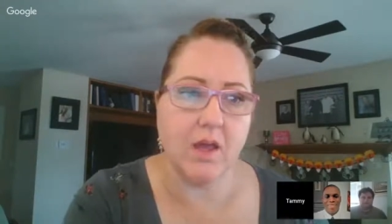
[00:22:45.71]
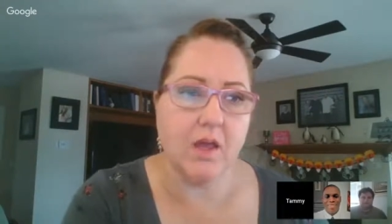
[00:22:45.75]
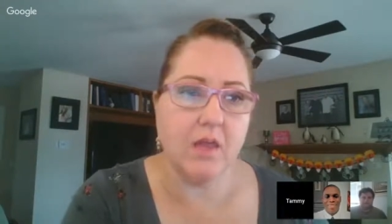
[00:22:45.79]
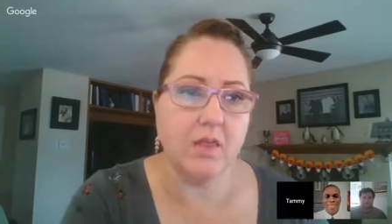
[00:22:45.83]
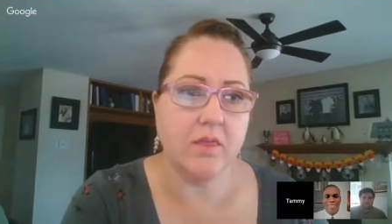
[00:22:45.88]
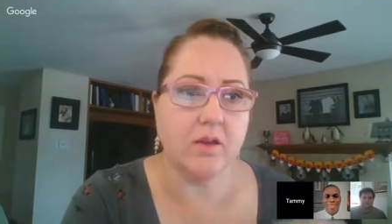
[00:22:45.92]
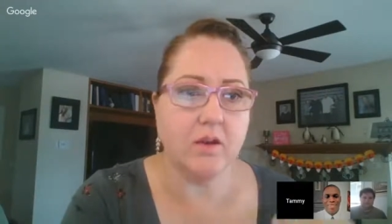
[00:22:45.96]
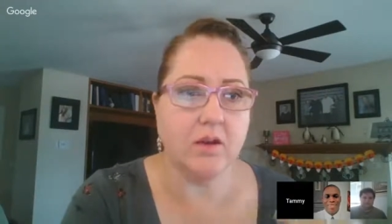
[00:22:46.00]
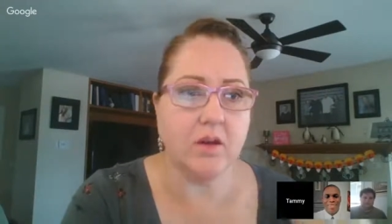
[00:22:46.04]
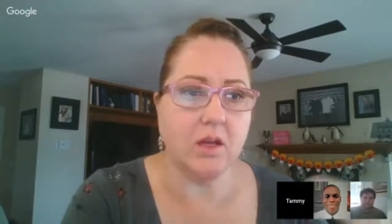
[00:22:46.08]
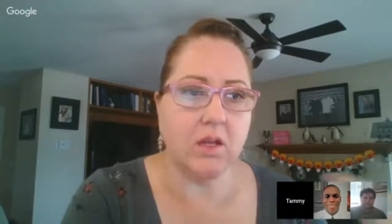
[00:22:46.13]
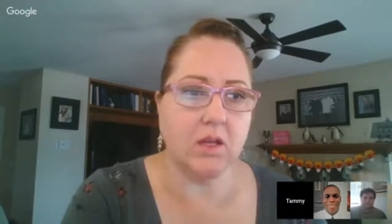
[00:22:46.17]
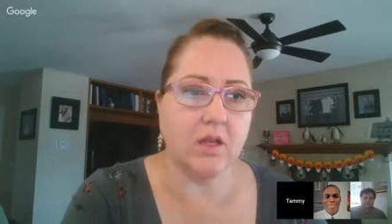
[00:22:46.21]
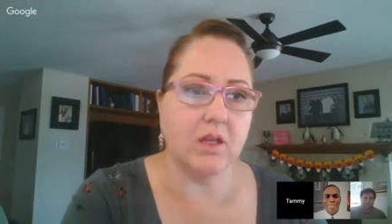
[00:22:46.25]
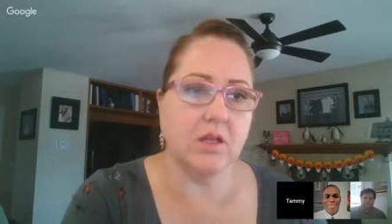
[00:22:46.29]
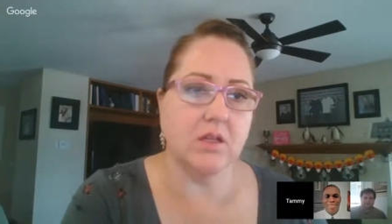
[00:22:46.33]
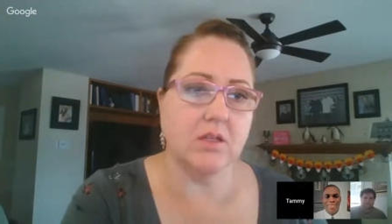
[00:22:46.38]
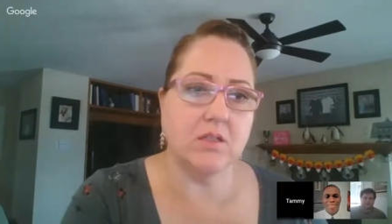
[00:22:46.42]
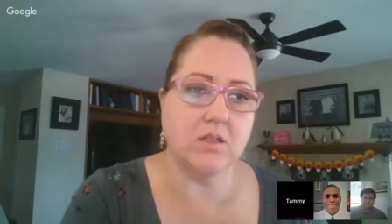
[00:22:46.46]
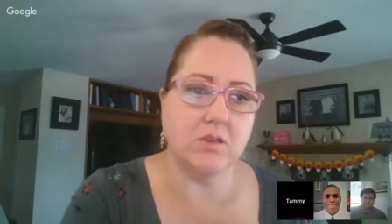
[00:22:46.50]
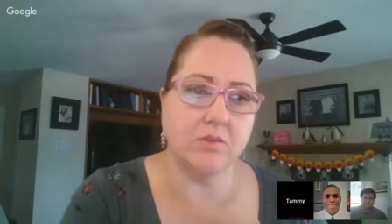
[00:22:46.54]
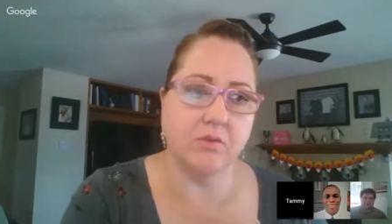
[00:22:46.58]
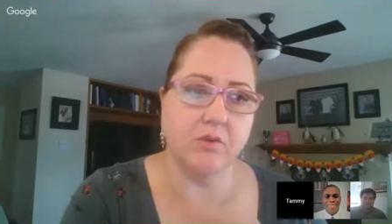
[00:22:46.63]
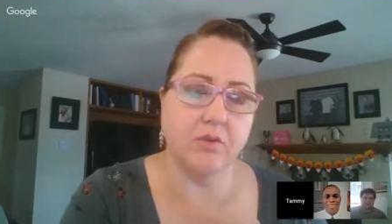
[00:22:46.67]
they're going to get a
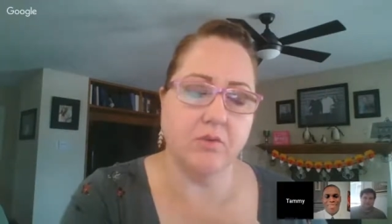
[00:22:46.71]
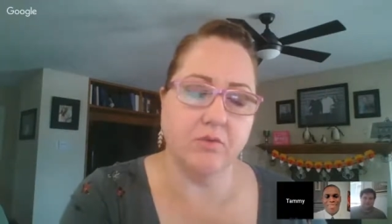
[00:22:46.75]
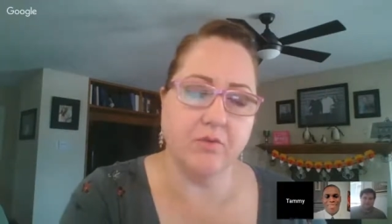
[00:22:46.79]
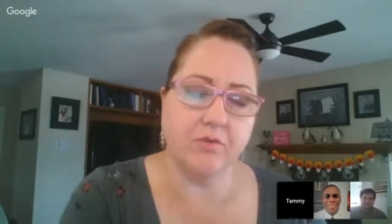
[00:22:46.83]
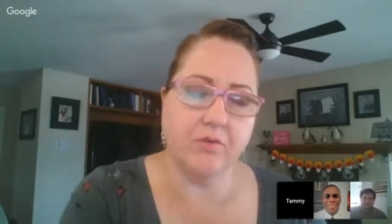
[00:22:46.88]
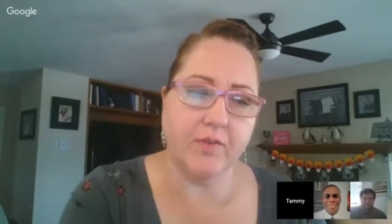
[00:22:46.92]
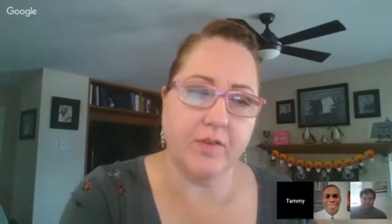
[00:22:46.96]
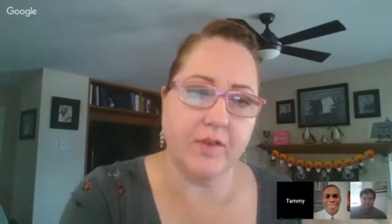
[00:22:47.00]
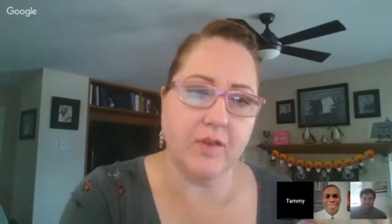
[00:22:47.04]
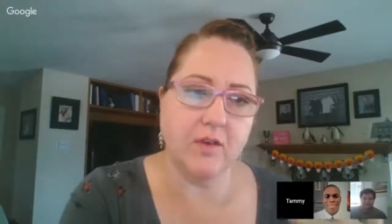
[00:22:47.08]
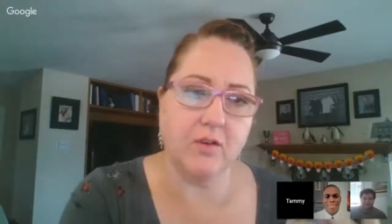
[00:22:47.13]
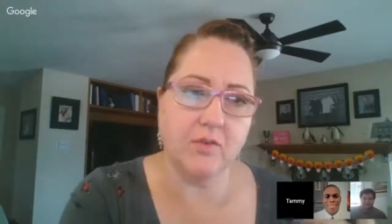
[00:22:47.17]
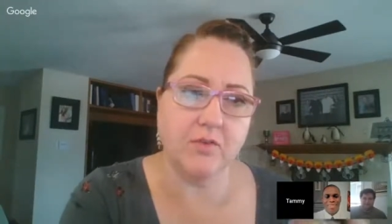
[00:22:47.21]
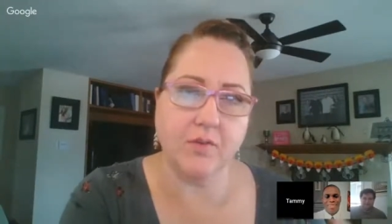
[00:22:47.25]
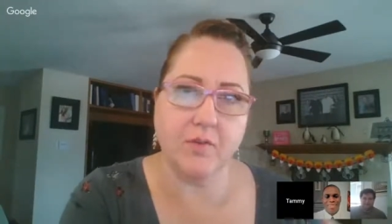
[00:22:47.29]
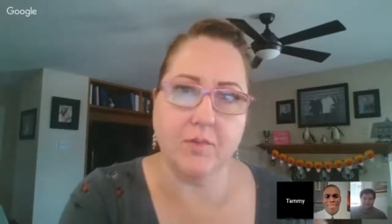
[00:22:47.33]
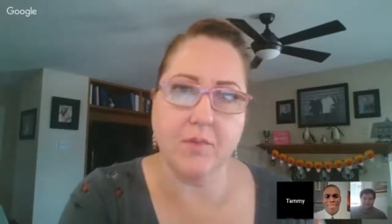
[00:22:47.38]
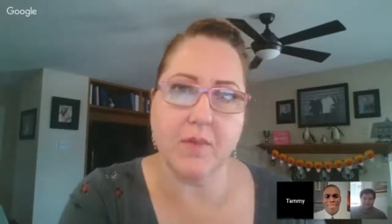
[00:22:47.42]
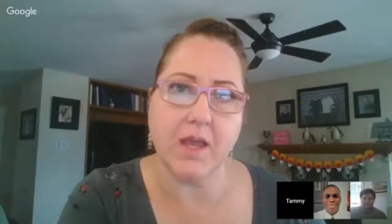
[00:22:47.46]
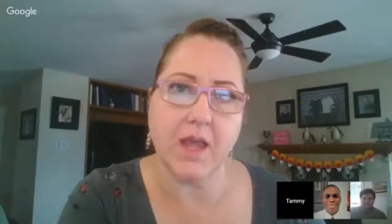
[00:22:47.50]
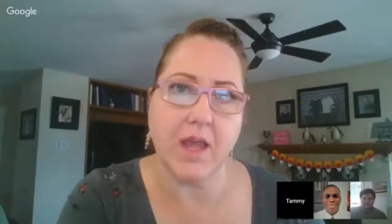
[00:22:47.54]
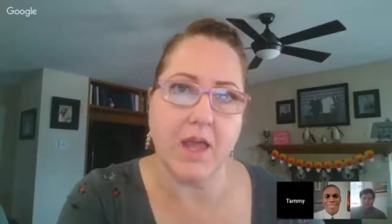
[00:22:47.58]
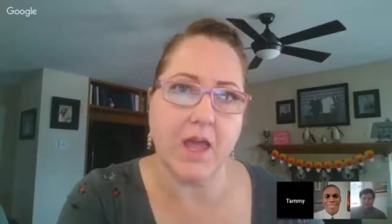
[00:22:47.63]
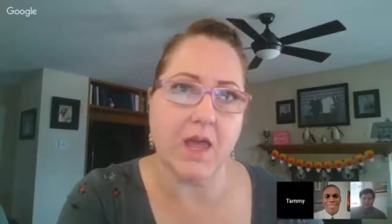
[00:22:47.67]
different feel from the
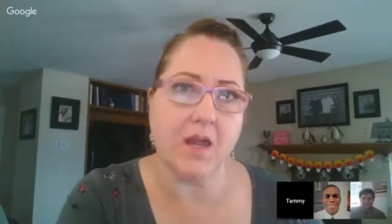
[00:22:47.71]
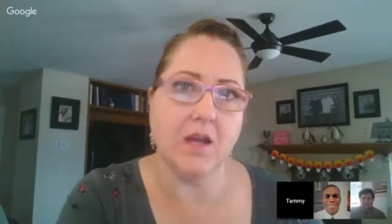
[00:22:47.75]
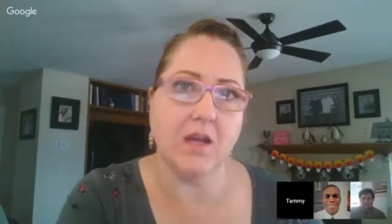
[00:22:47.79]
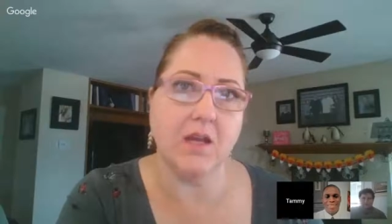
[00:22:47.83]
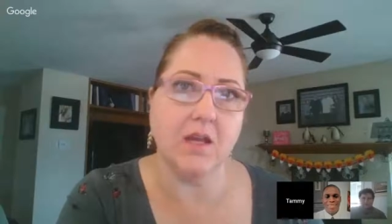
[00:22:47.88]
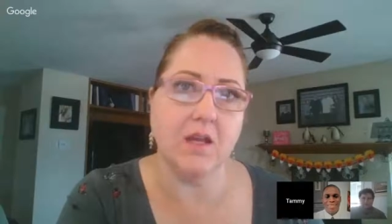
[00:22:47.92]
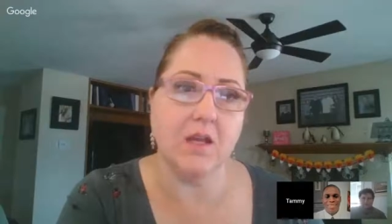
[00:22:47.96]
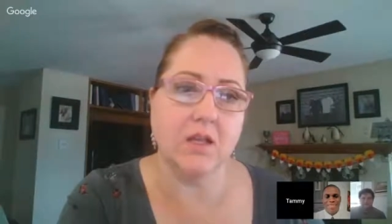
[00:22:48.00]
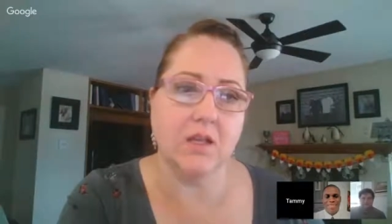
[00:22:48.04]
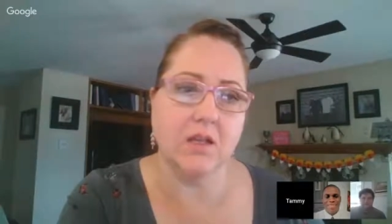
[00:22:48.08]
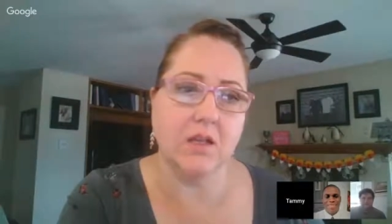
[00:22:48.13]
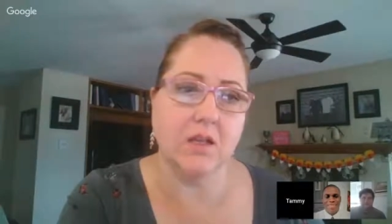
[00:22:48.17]
candidate